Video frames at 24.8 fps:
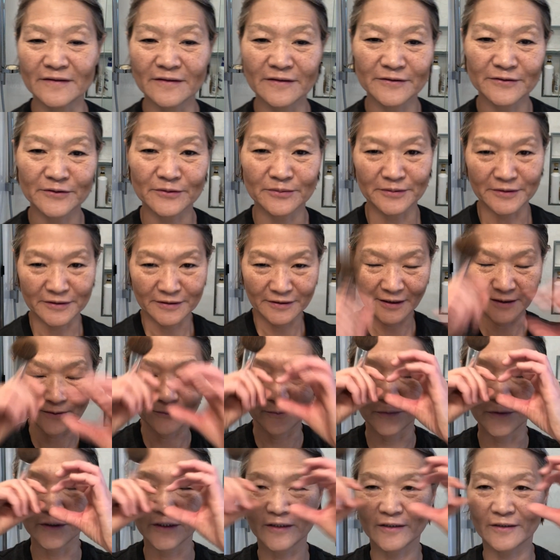a little bit. I
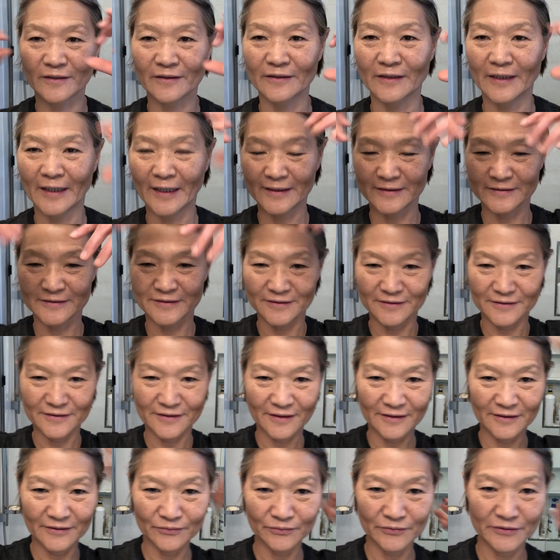wear glasses
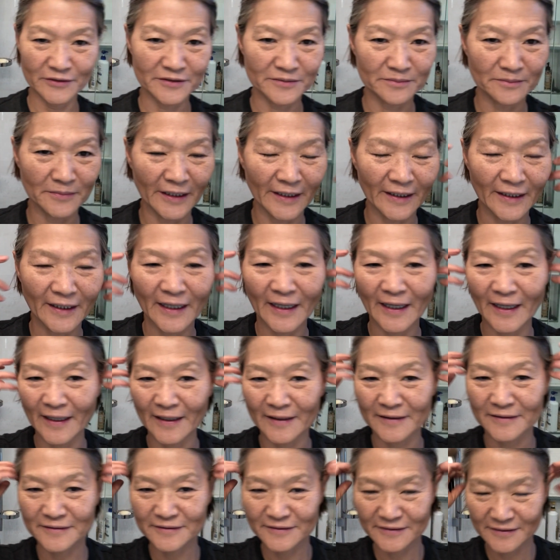and with my
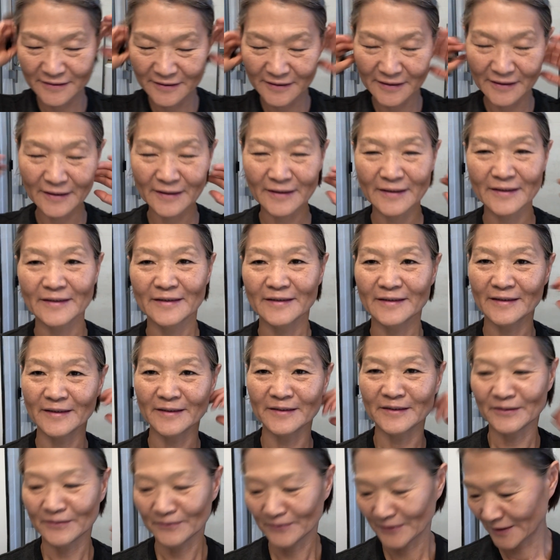hat.
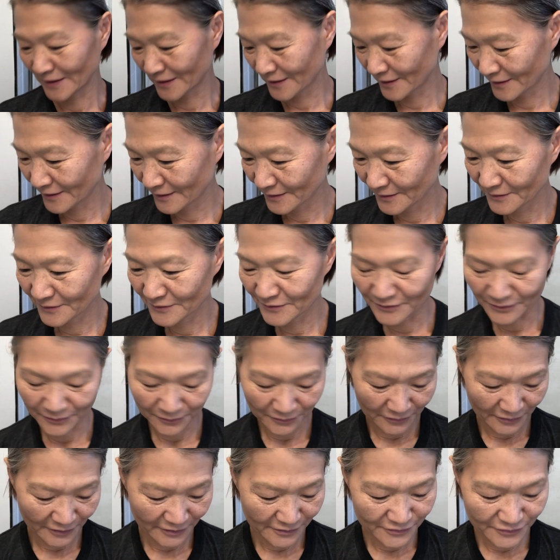Anyway,
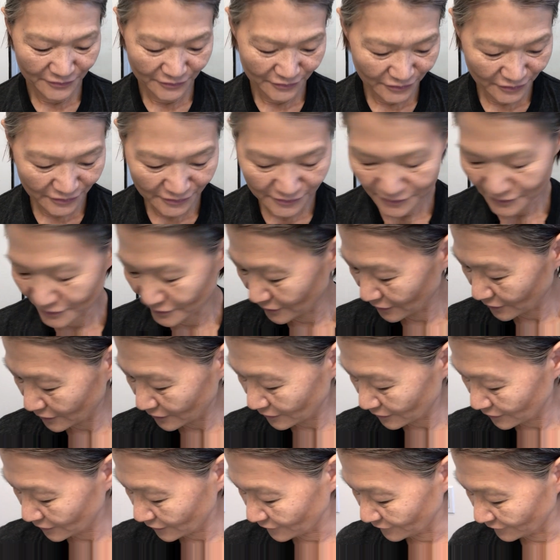so it's just a
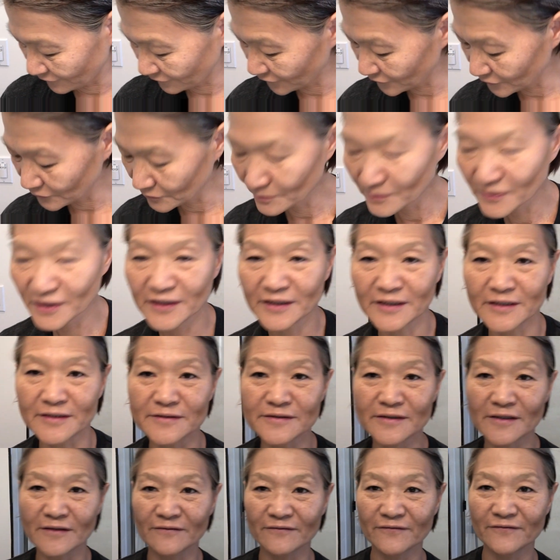few
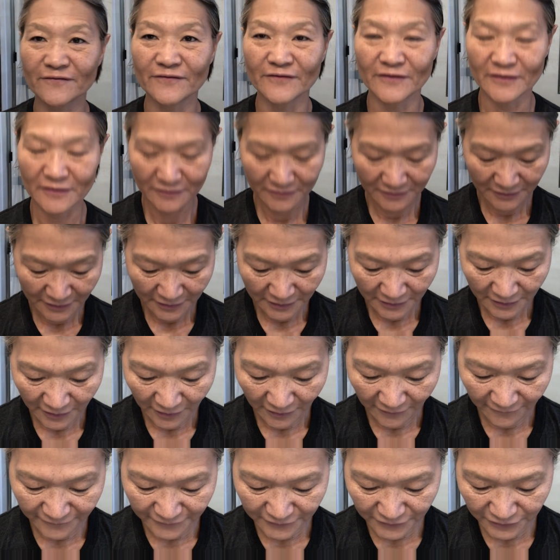minutes
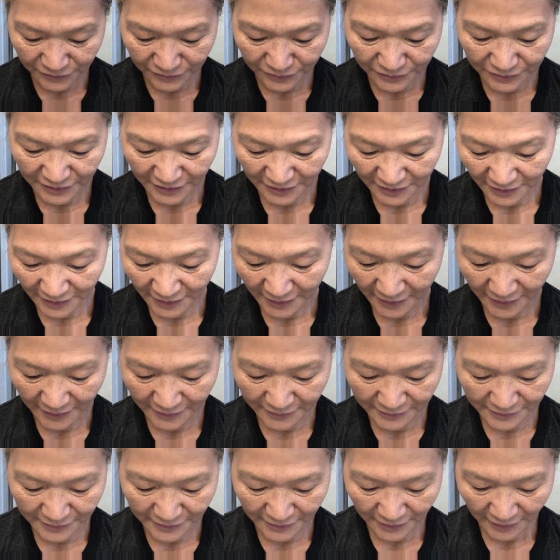of duty,
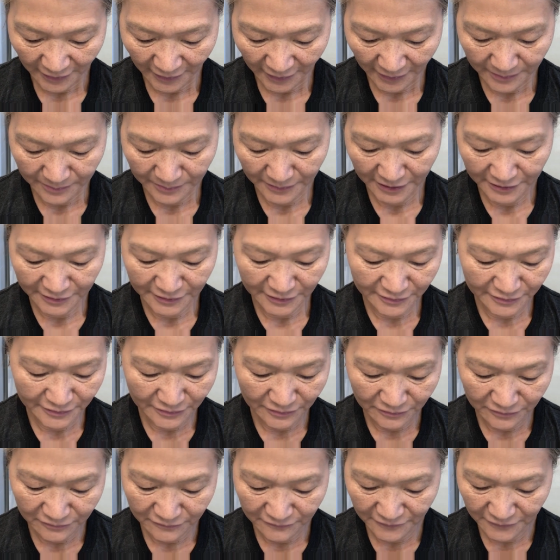and I made it
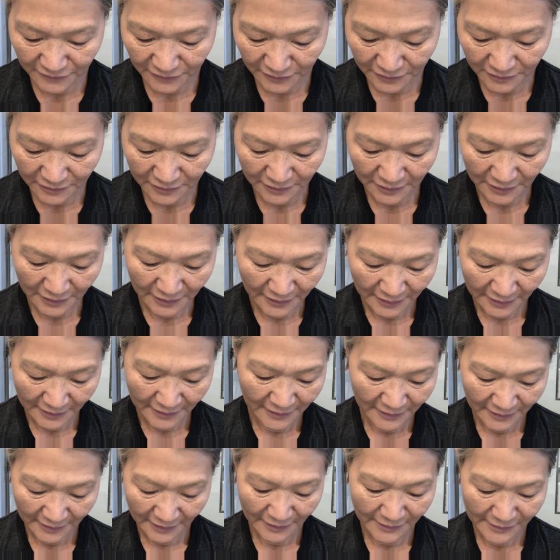over,
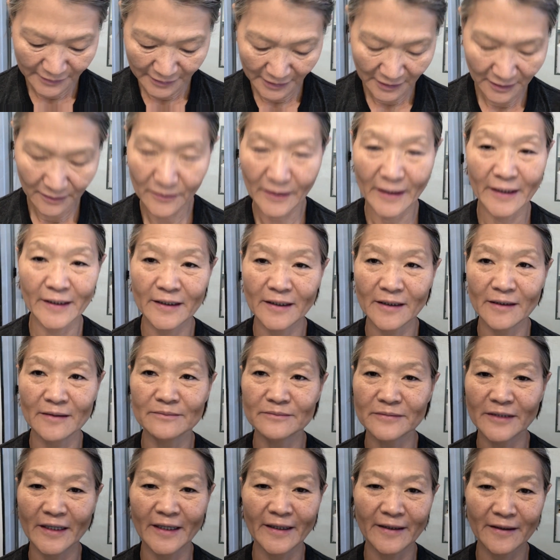and now I come
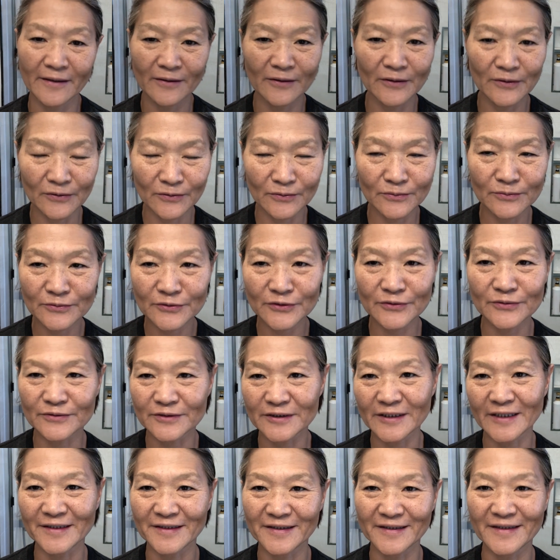back home to
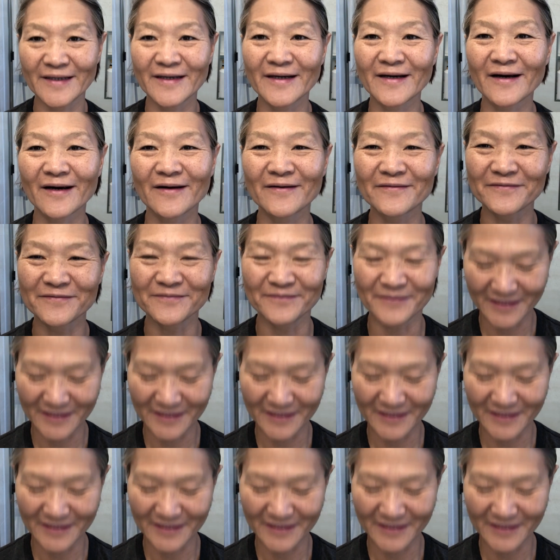take care of